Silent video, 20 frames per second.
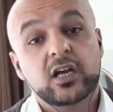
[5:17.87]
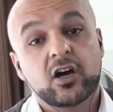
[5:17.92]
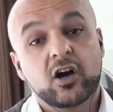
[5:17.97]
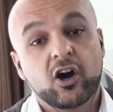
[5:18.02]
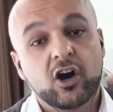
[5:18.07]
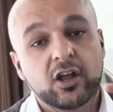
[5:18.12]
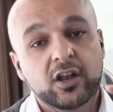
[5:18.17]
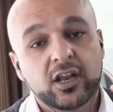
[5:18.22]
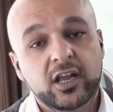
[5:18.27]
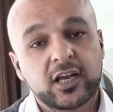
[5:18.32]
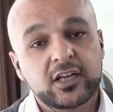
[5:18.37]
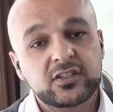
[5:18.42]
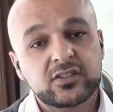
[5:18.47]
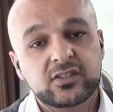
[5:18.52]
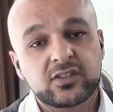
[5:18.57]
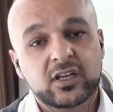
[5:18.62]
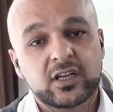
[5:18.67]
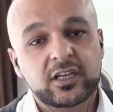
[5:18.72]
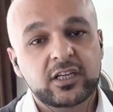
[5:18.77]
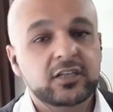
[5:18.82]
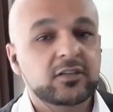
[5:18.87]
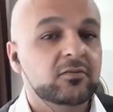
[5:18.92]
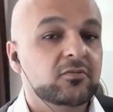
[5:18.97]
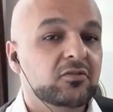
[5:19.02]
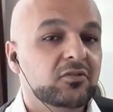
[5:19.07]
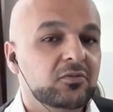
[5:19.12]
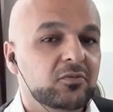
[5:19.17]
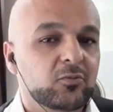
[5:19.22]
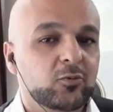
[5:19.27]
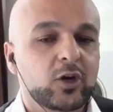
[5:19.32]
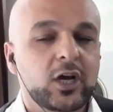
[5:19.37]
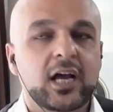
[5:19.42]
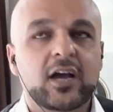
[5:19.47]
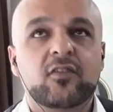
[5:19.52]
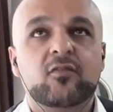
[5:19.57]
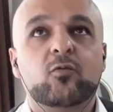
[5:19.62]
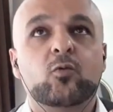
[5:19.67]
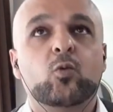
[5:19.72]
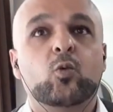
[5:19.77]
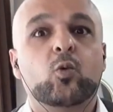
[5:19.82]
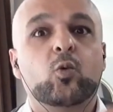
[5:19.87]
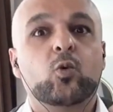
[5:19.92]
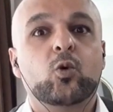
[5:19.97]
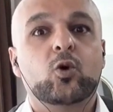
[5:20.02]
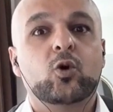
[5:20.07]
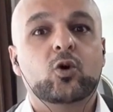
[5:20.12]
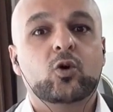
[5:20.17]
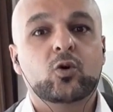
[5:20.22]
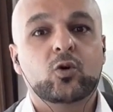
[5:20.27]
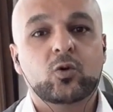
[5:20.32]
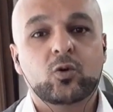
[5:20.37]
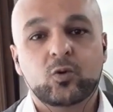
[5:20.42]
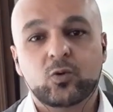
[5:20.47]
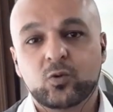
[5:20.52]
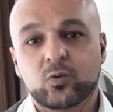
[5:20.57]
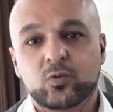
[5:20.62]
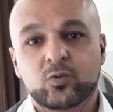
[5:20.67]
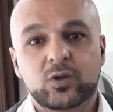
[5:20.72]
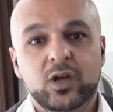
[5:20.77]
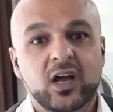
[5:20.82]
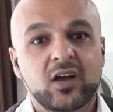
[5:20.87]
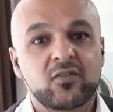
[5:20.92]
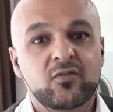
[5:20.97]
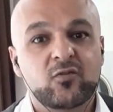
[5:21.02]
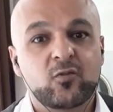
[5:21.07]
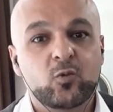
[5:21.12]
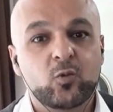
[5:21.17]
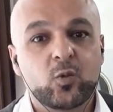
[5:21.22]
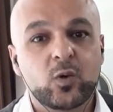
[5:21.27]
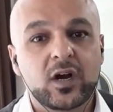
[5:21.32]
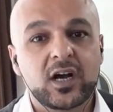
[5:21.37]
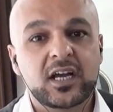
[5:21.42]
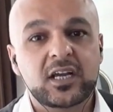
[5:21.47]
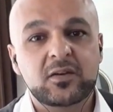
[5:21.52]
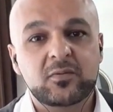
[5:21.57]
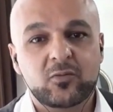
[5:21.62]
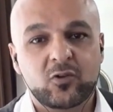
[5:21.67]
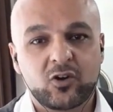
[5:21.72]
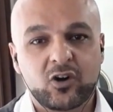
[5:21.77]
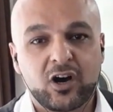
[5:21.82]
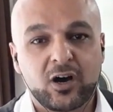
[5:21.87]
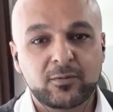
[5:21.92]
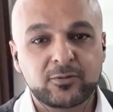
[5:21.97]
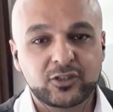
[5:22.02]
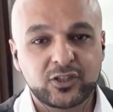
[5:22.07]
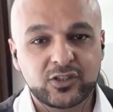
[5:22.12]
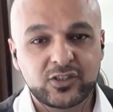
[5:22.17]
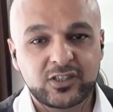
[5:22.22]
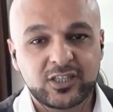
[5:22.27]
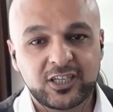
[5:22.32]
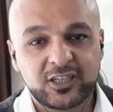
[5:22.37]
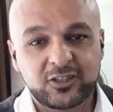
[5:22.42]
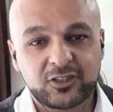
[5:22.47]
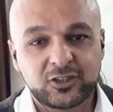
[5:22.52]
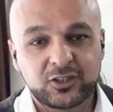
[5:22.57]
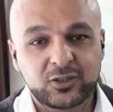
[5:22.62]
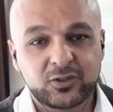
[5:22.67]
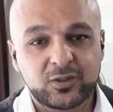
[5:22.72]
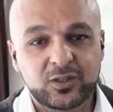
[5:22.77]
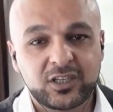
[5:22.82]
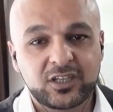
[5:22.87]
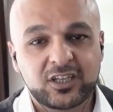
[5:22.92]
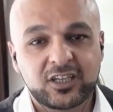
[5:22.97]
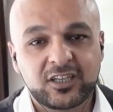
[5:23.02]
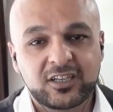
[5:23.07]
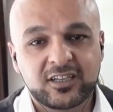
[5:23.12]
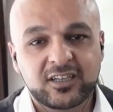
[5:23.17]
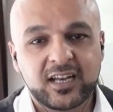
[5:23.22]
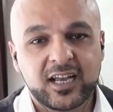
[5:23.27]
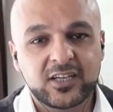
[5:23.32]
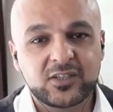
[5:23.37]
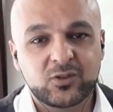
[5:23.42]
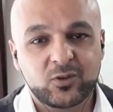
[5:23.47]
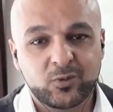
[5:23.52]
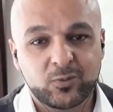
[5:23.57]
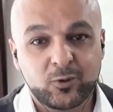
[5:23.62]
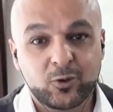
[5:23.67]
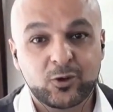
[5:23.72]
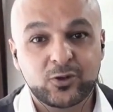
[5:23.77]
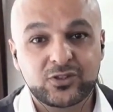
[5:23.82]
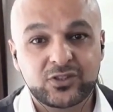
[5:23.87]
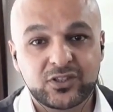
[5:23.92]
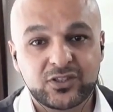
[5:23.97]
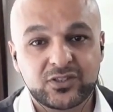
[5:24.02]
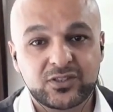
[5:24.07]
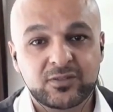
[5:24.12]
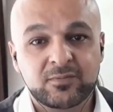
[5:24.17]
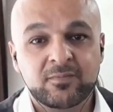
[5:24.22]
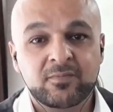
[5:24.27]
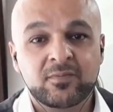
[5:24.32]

Online study, you have way more options than you do in classroom courses.